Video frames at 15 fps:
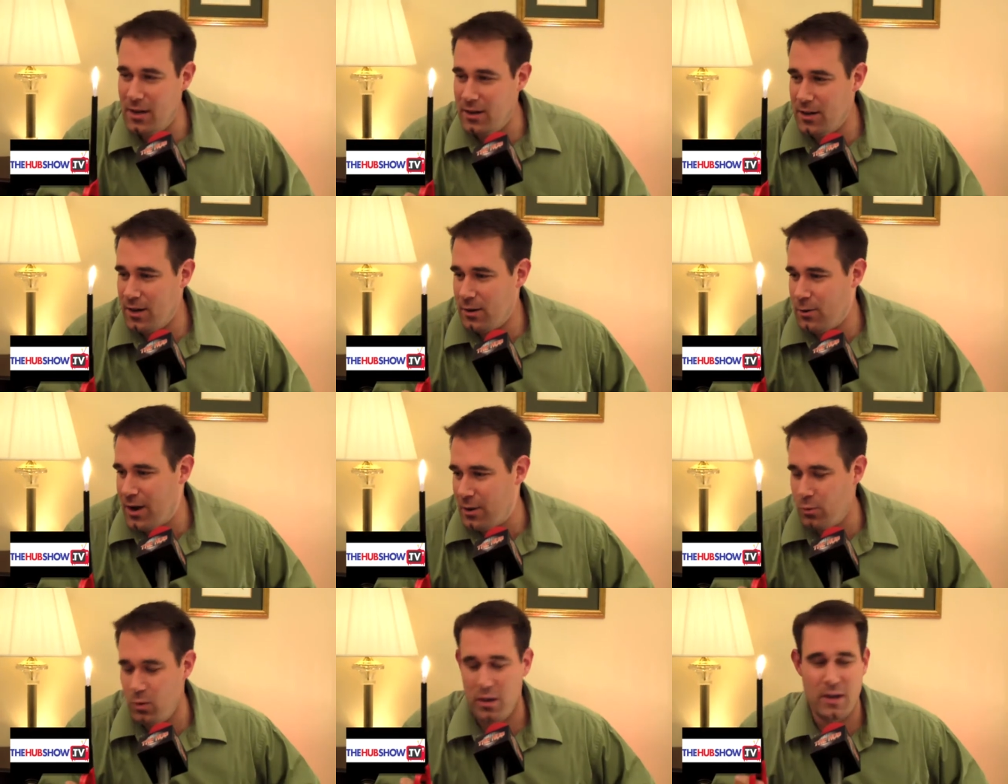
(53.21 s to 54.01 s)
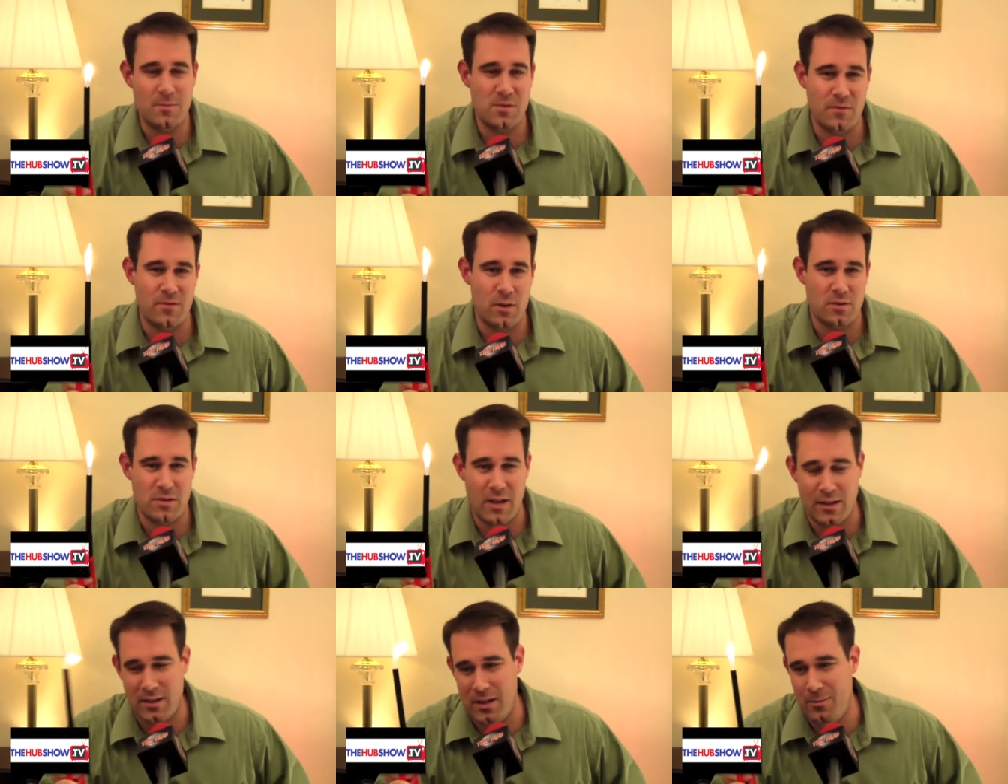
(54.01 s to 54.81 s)
And, and, and, Greg Williams and
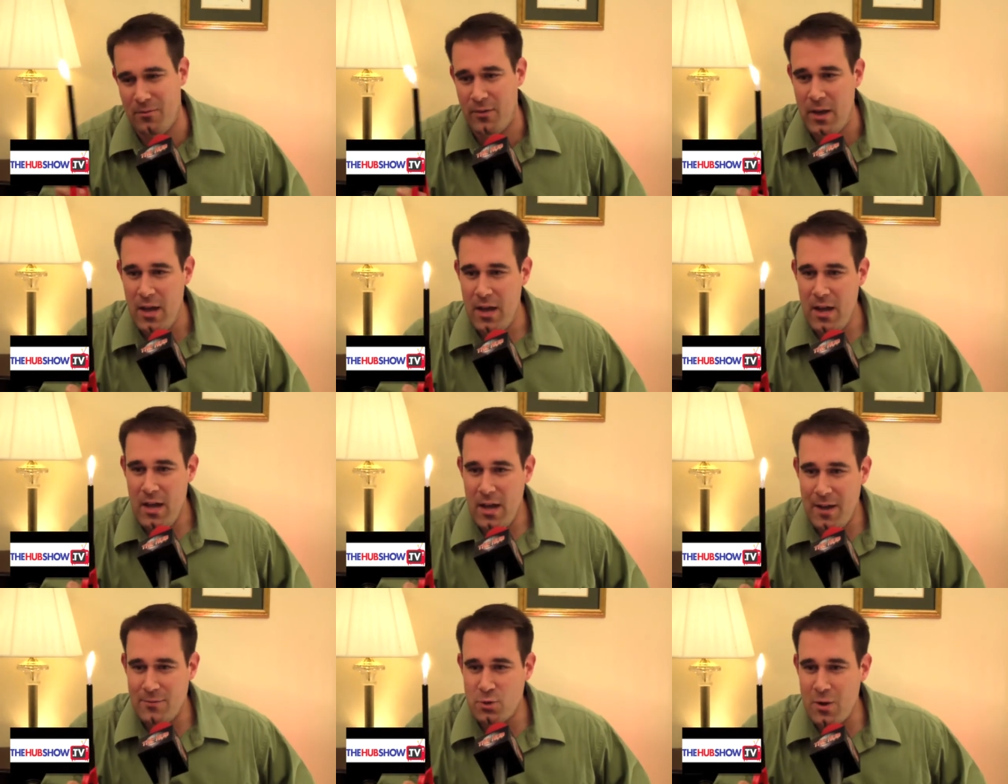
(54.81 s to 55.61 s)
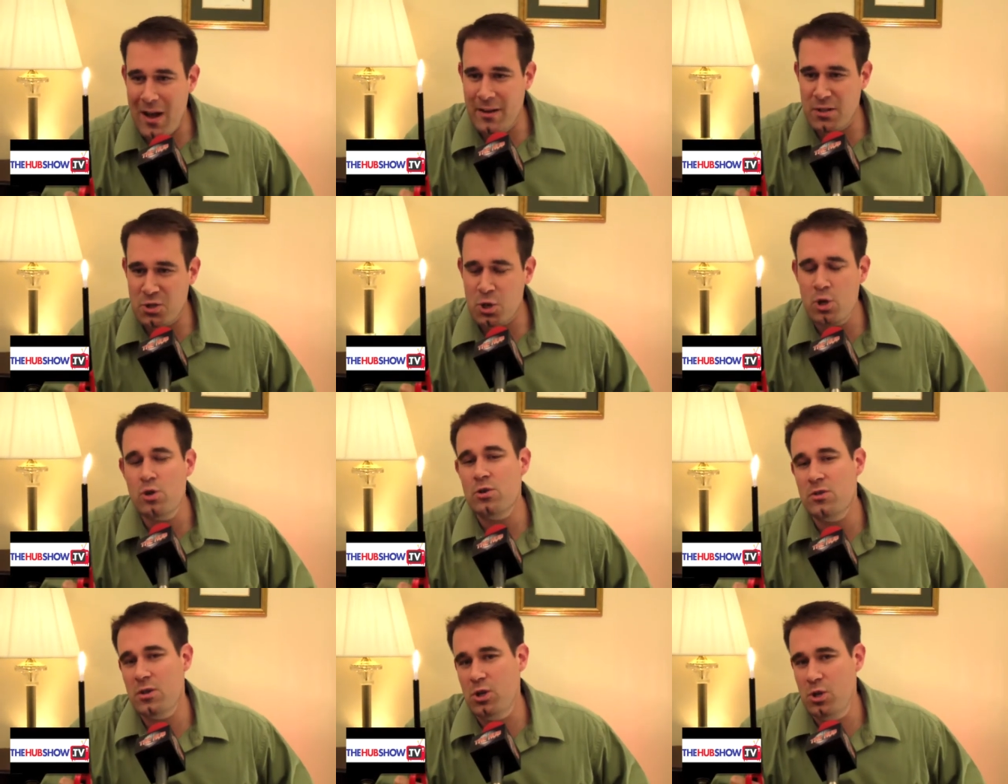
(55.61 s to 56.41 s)
folks like them have, have tried to
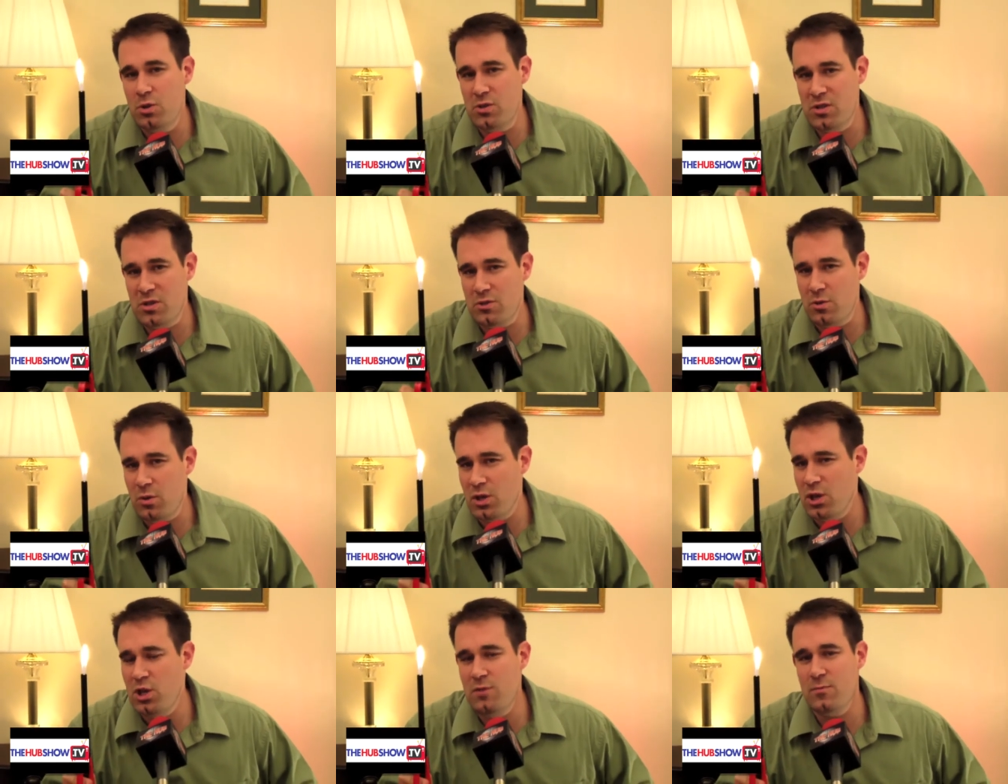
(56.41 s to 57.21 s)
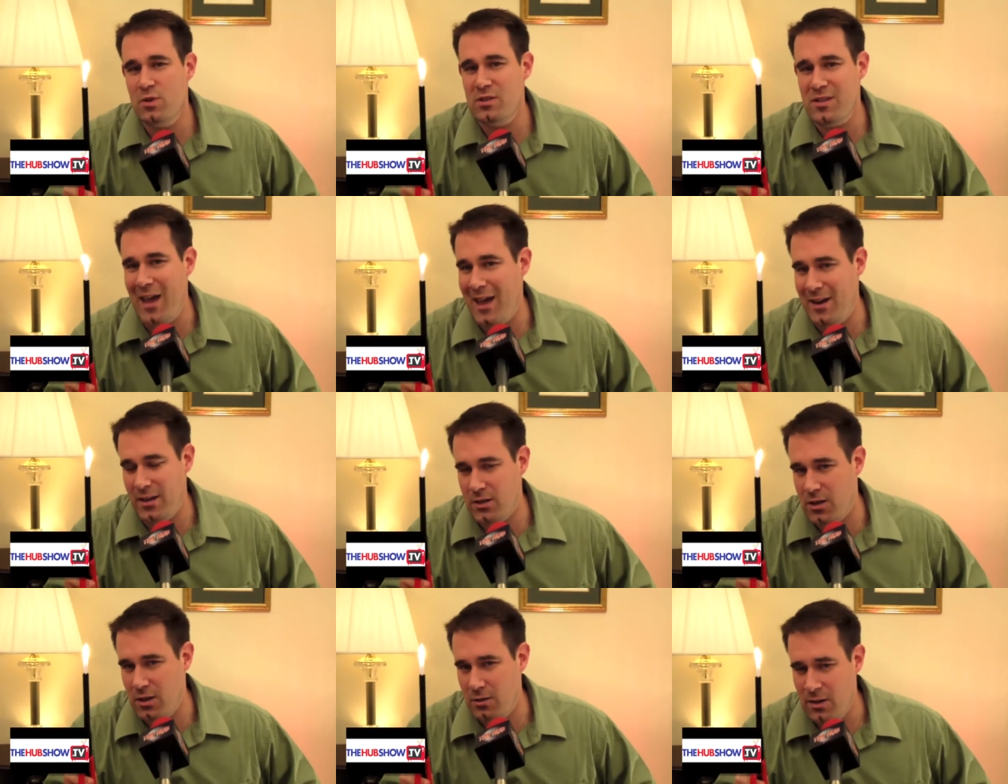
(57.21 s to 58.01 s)
turn the news into a humorous
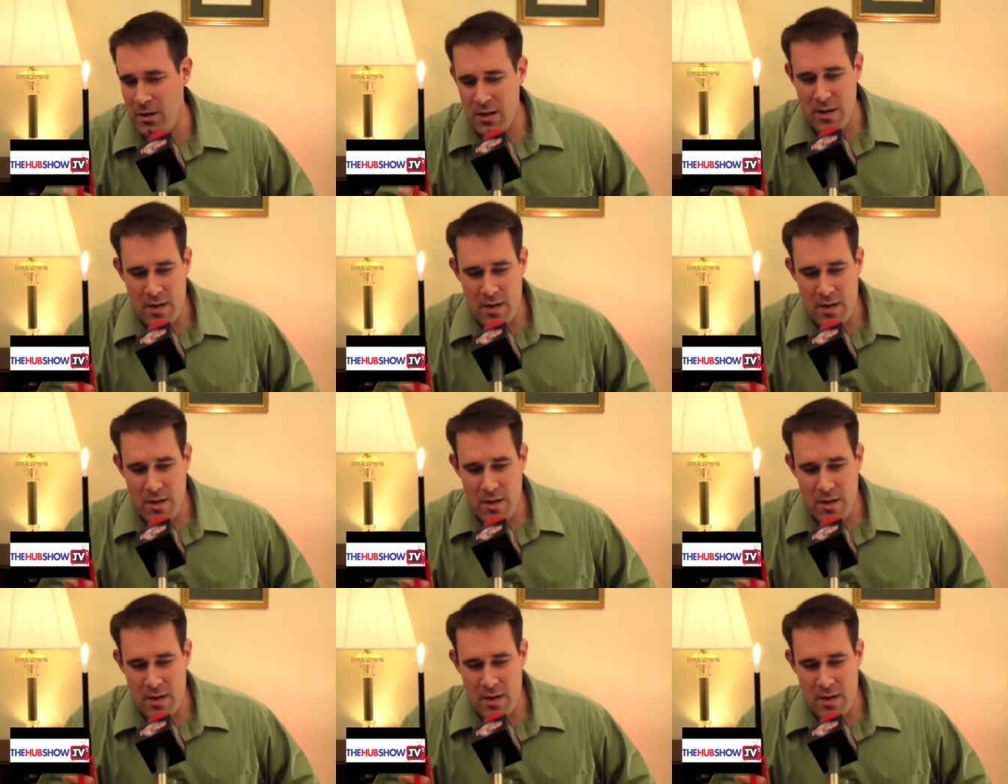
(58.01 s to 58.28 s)
anecdote.